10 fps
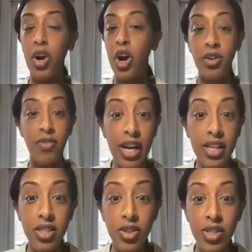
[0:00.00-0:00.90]

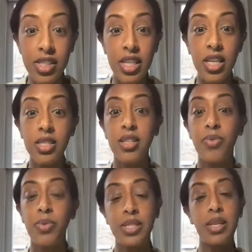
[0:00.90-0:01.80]
cardiovascular disease
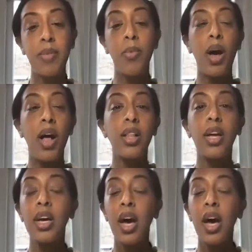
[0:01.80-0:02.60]
if we sleep well.